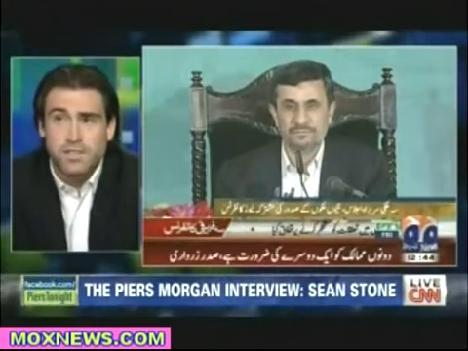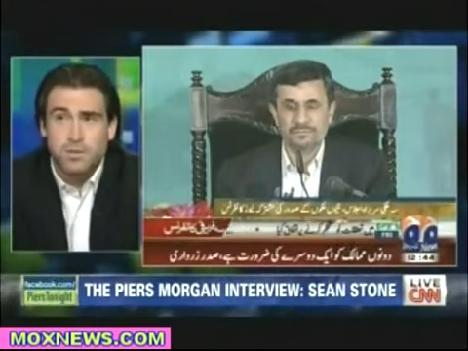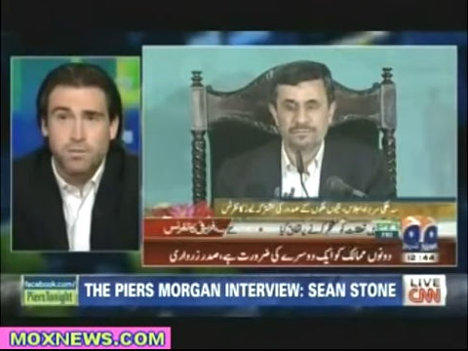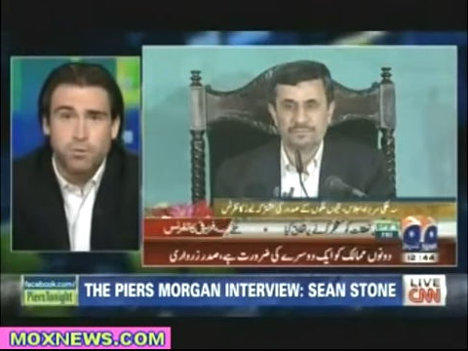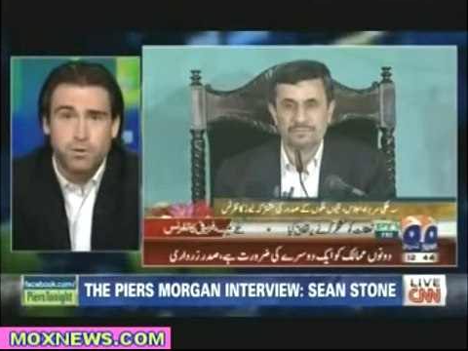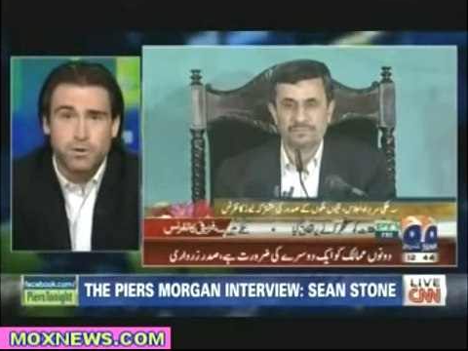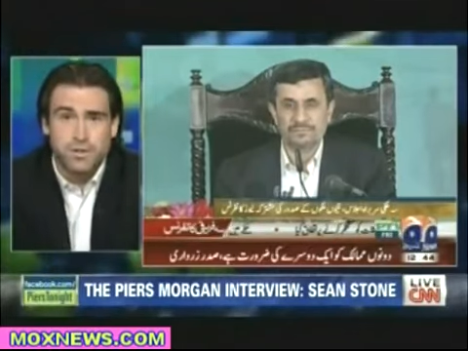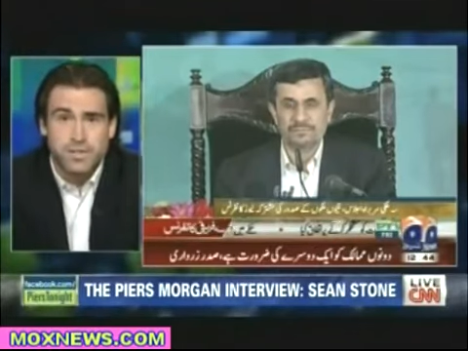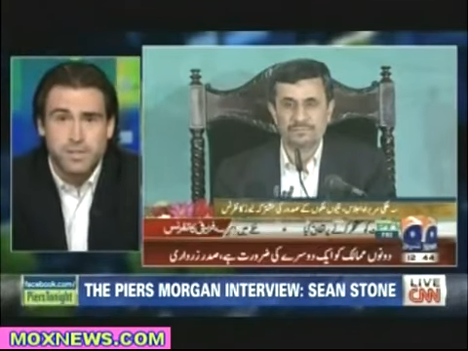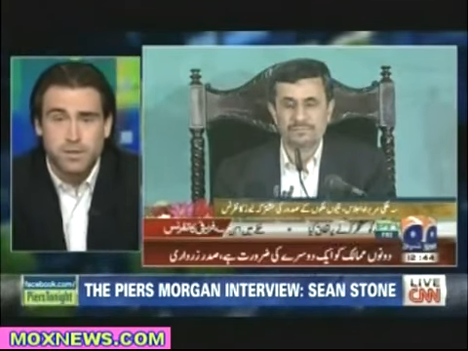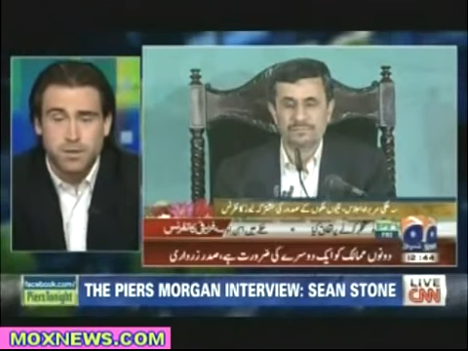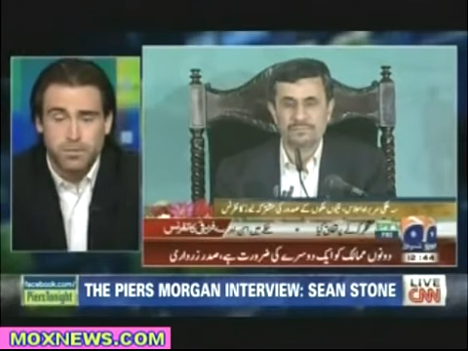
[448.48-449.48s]
Speaker 1: is an important,
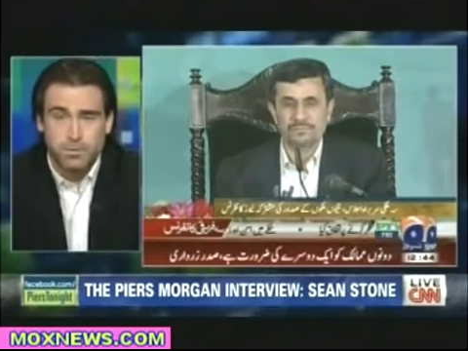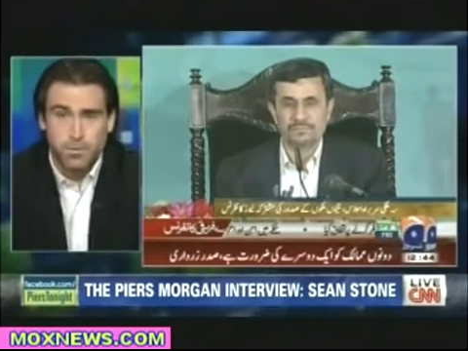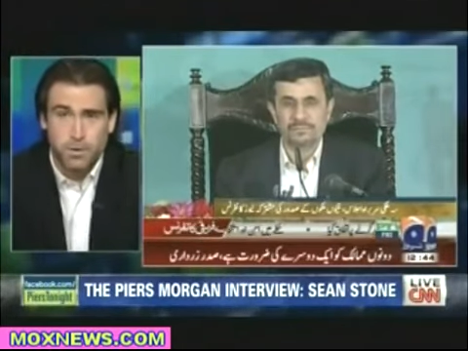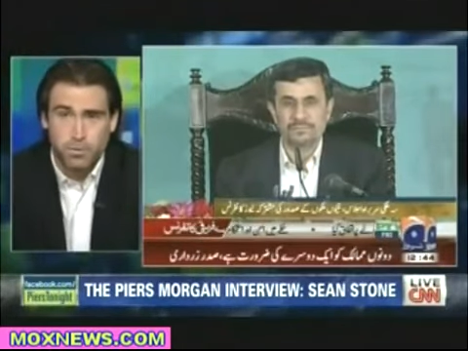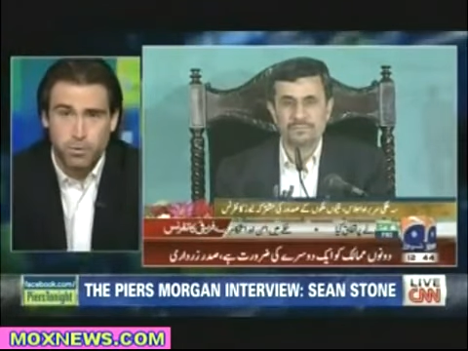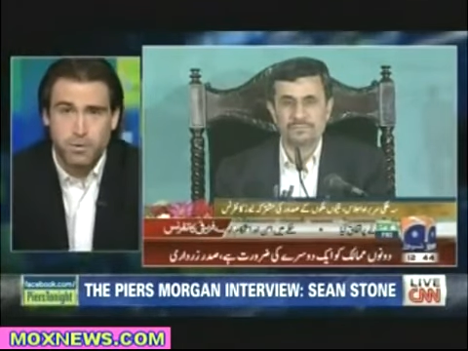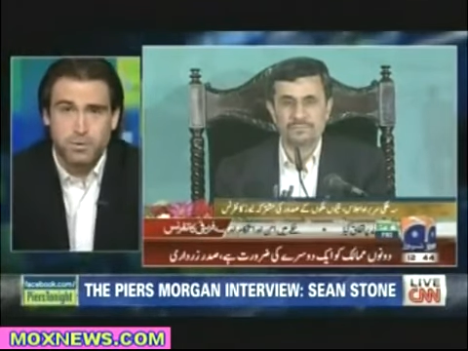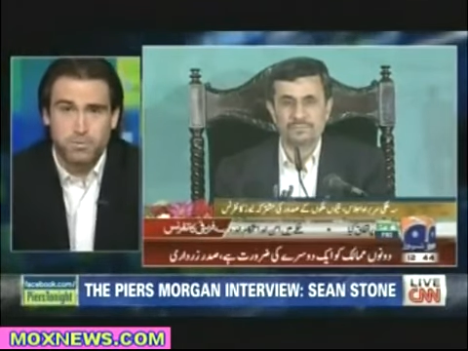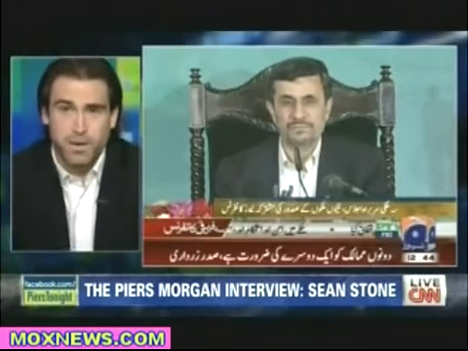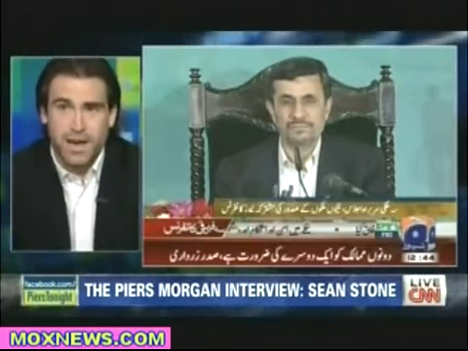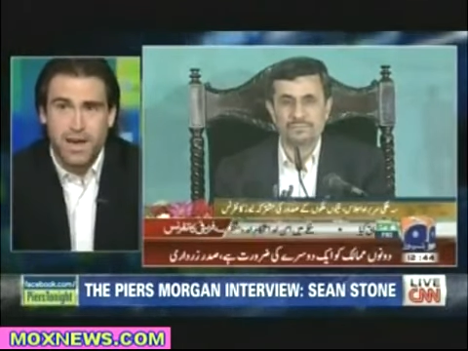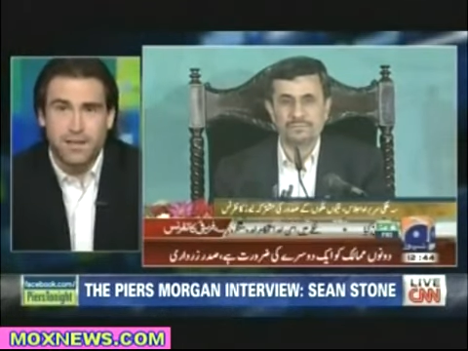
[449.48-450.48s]
uh, important
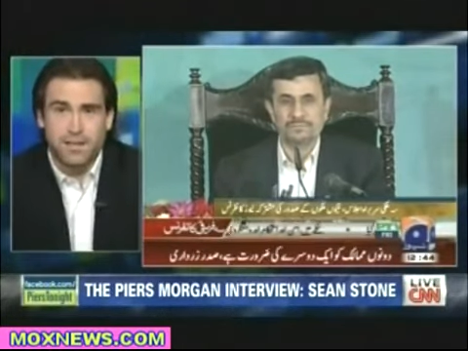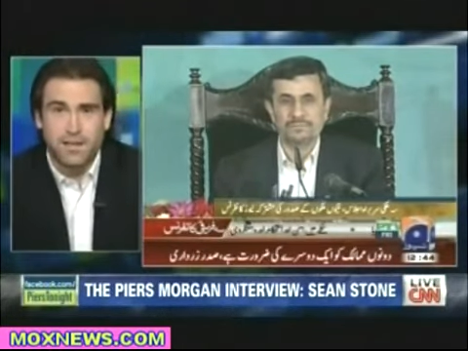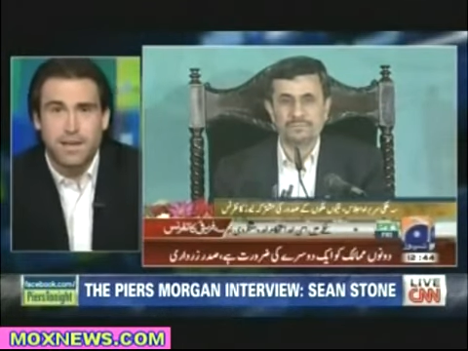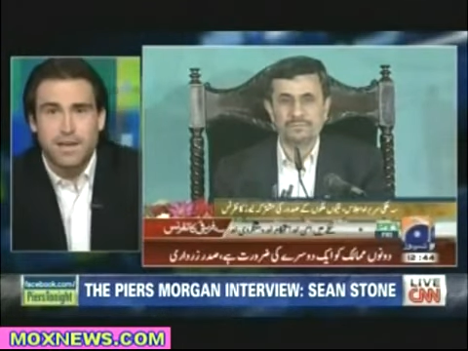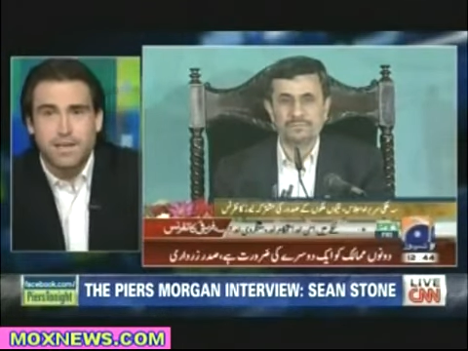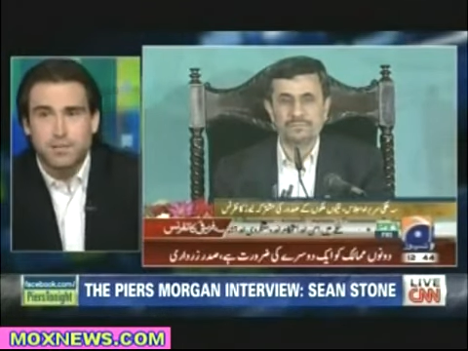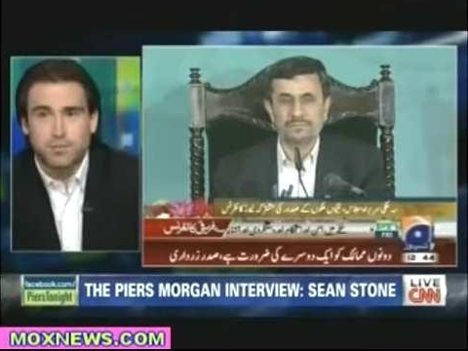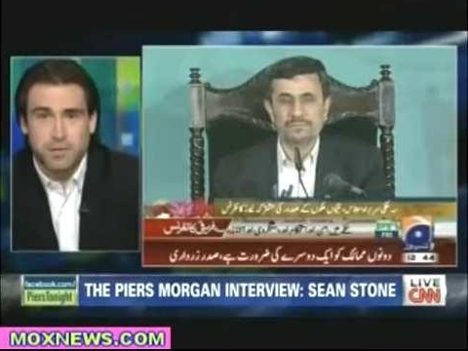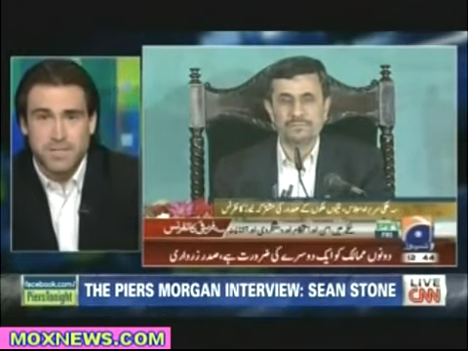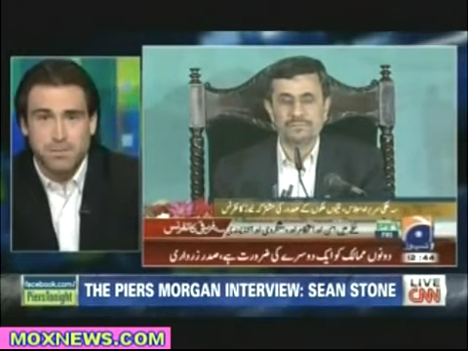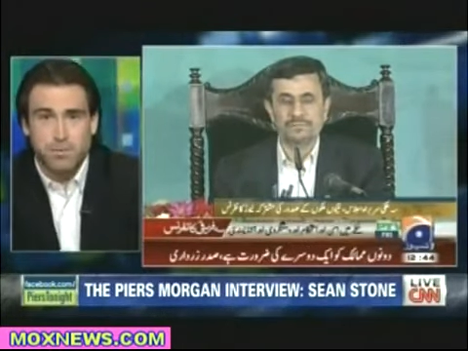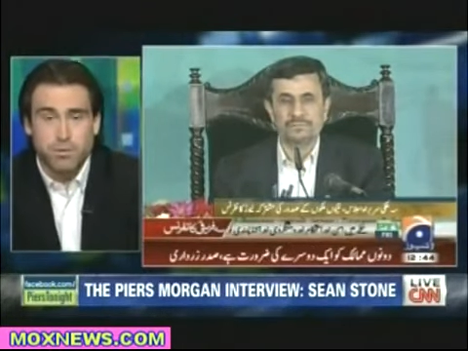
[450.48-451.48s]
path for
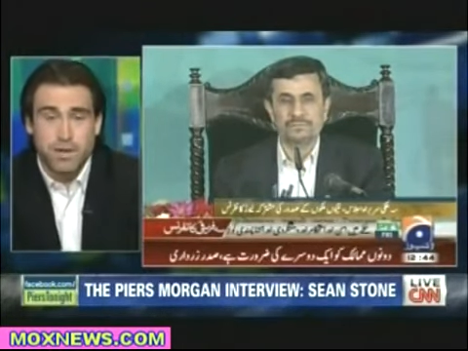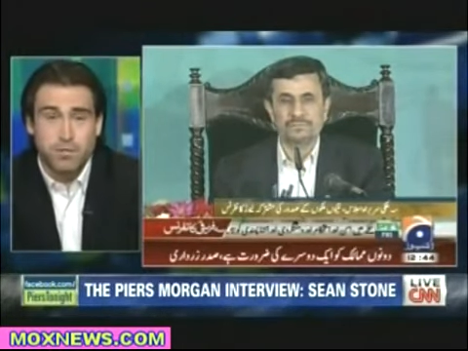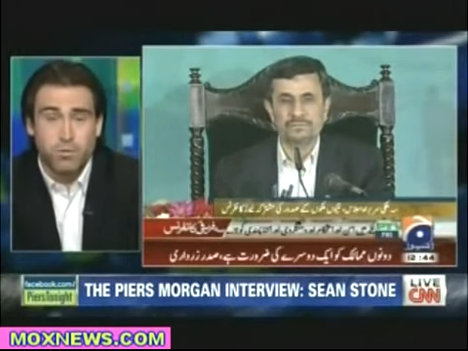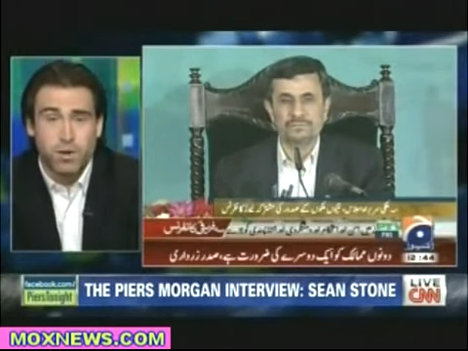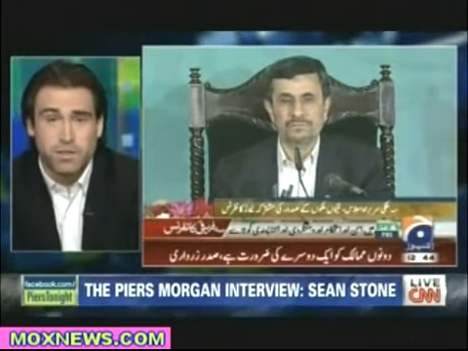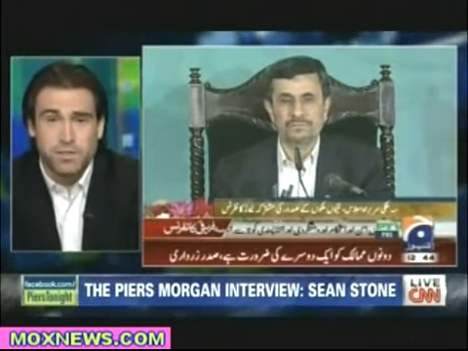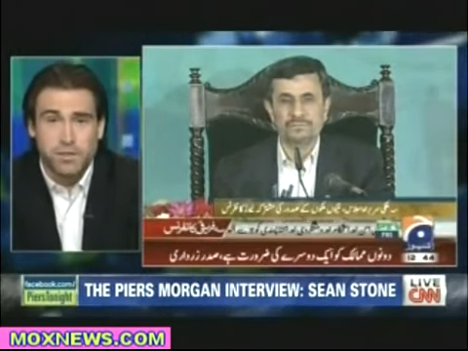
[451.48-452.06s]
example, if you want to